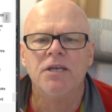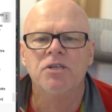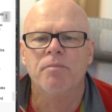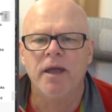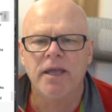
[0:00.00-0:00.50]
has
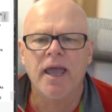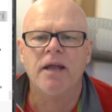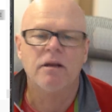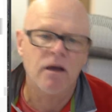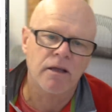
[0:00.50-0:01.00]
to pay
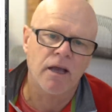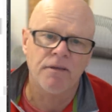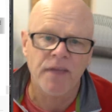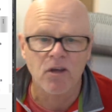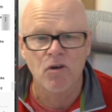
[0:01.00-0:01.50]
Canon. Okay,
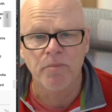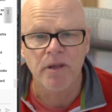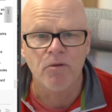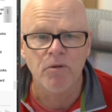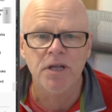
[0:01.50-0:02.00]
and that could
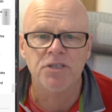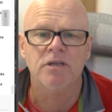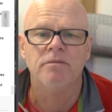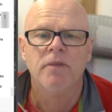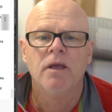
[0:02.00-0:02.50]
be the
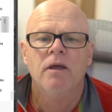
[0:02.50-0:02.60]
reason.